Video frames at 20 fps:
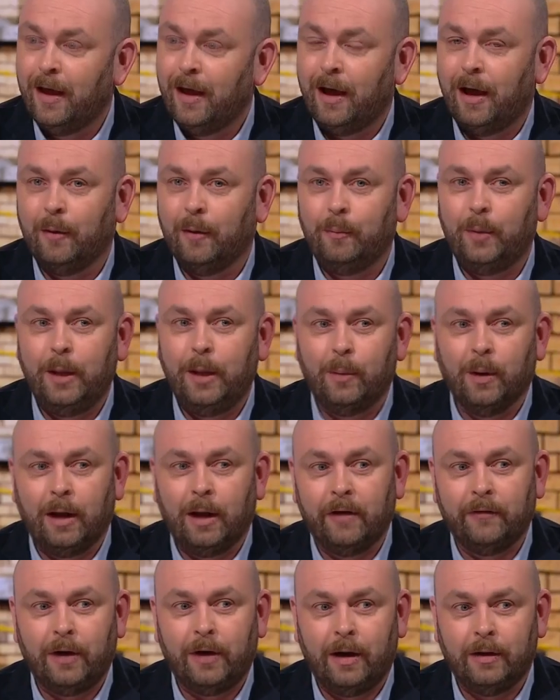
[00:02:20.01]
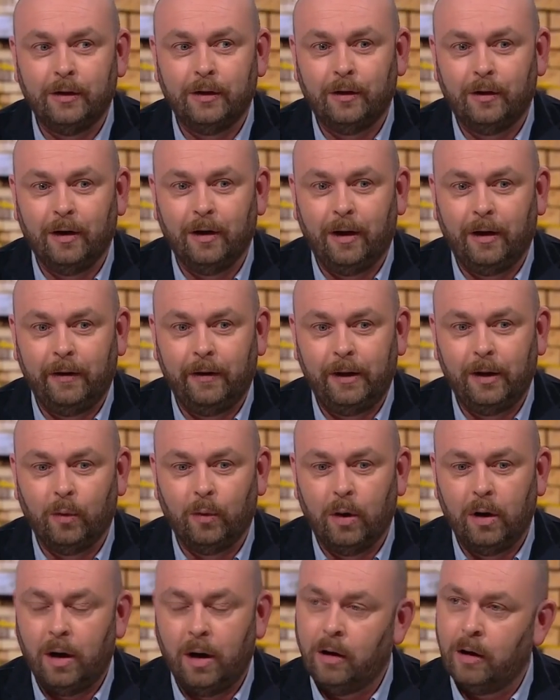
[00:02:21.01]
and people have had a
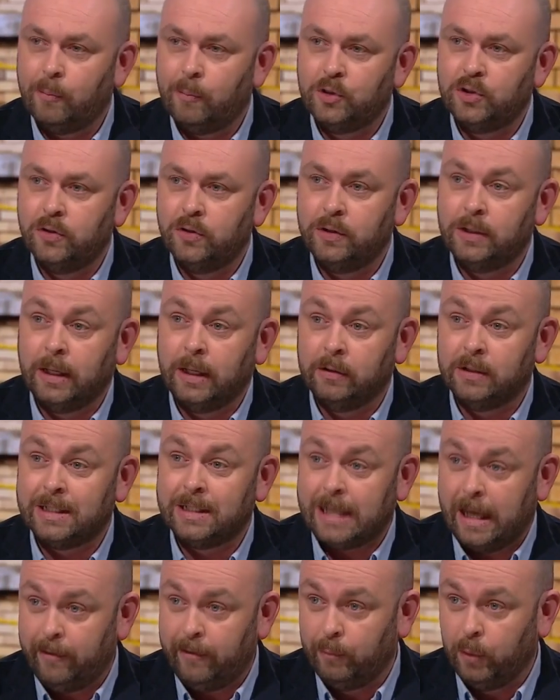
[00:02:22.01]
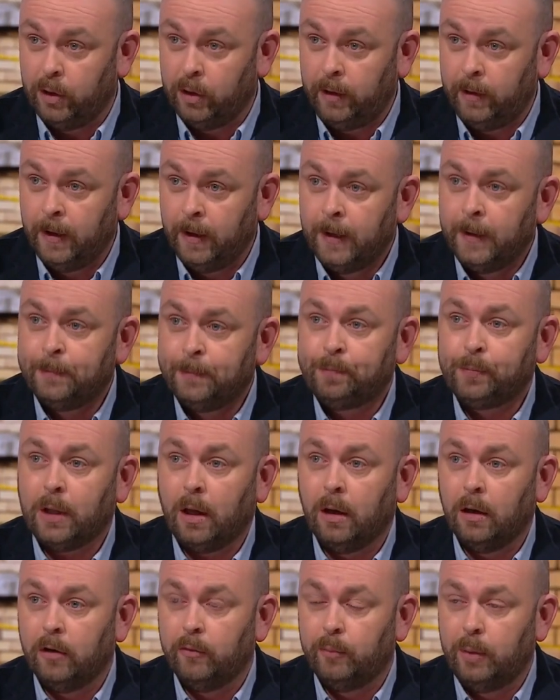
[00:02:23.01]
long opportunity now to save money.
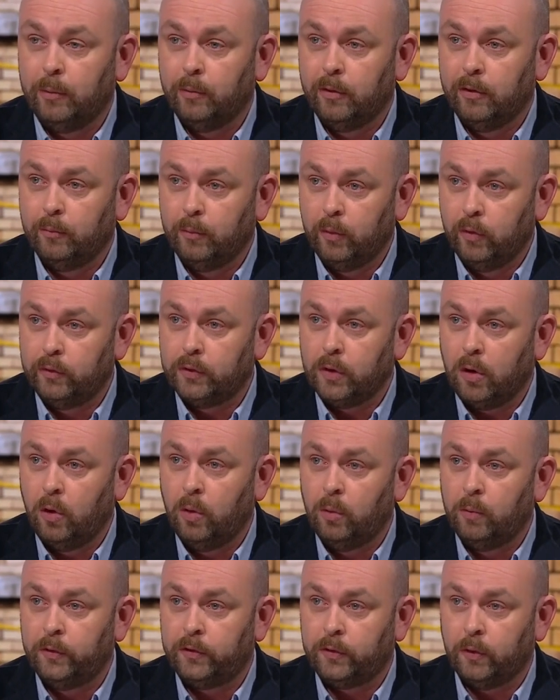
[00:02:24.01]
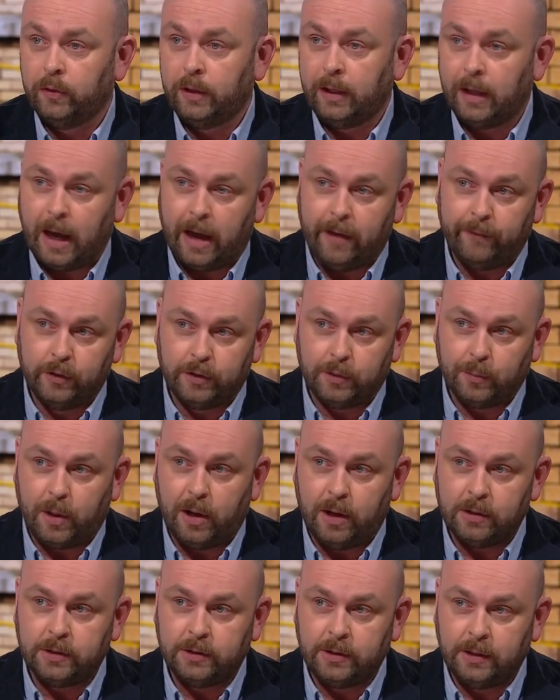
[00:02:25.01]
A lot of people have moved homes, so they have a
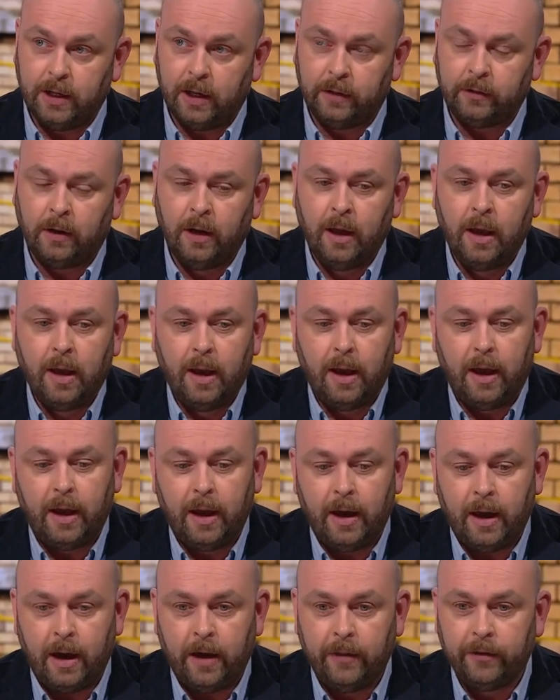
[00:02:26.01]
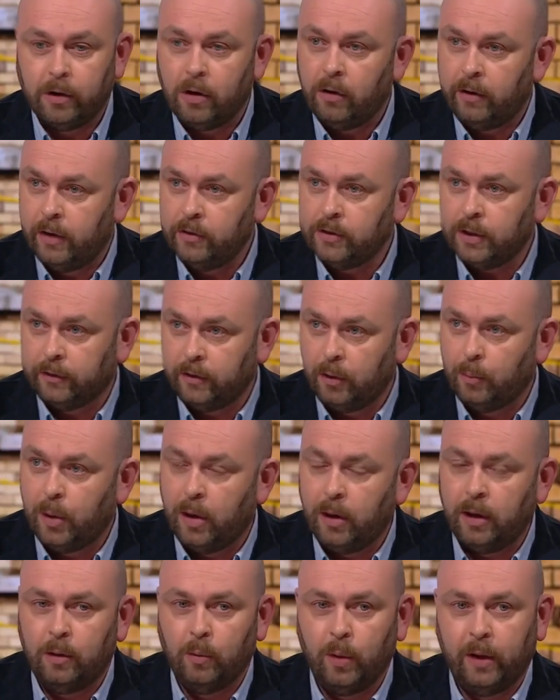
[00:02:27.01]
deposit together, and they're going out and they're
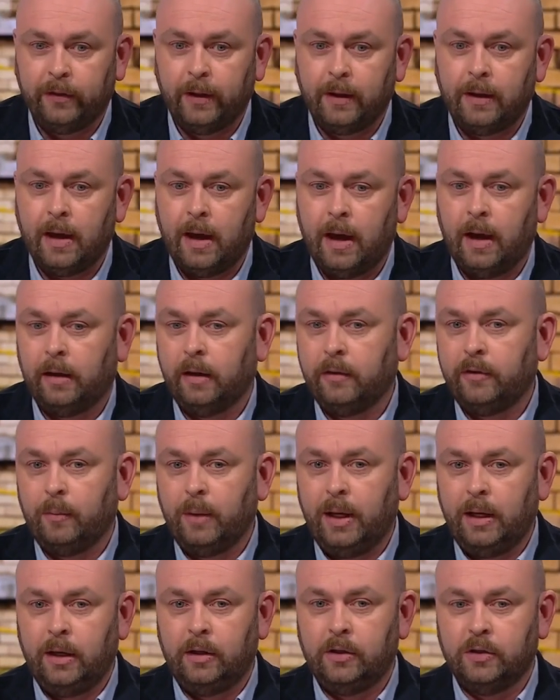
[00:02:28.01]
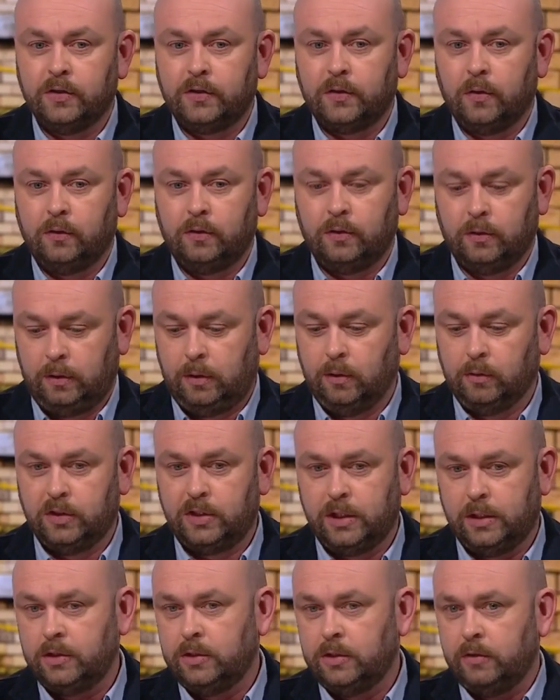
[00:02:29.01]
buying when they can, and they're making
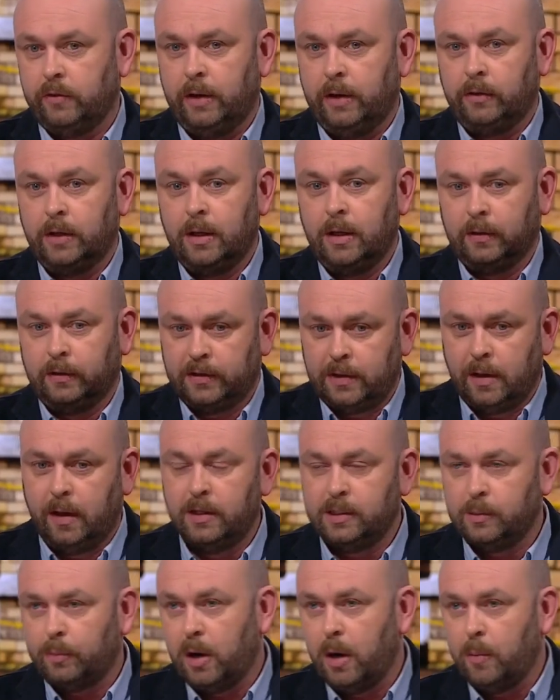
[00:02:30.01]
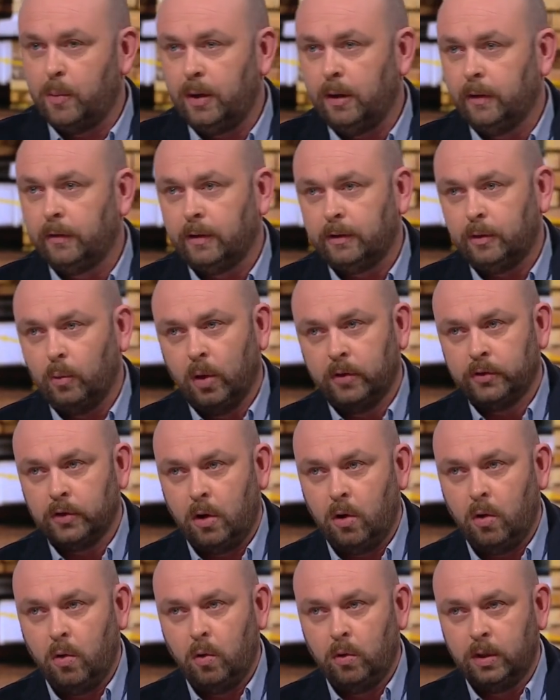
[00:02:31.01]
decisions around the size of property and that they want
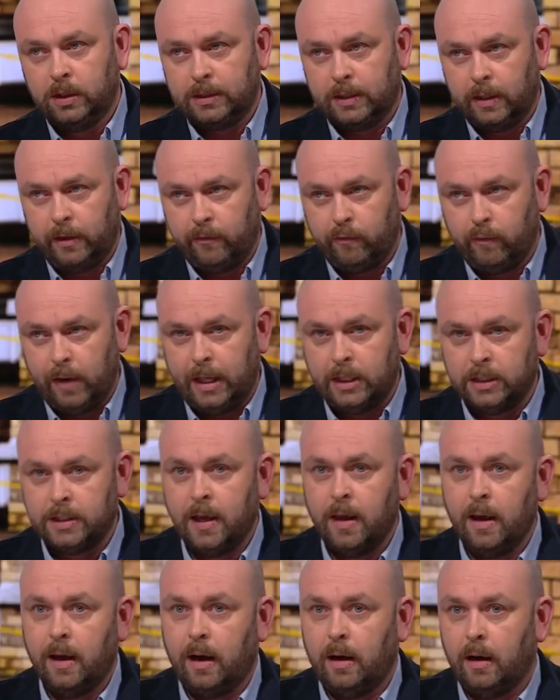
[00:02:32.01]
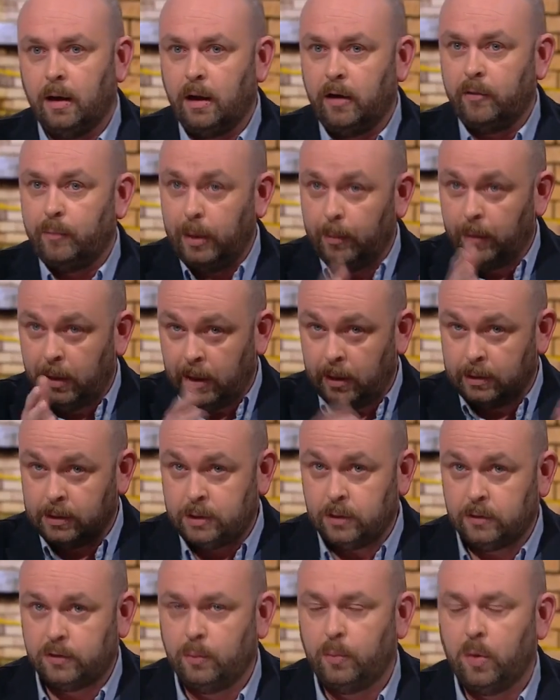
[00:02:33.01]
to own instead of rent. And a lot of people,
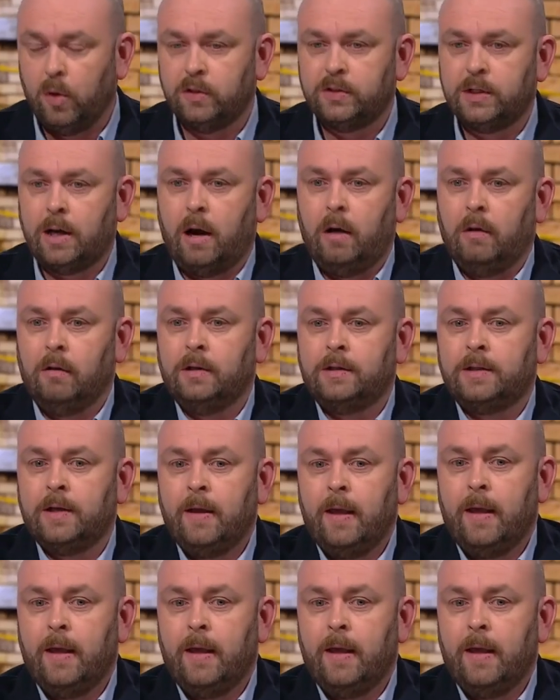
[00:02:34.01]
as supports Carol's,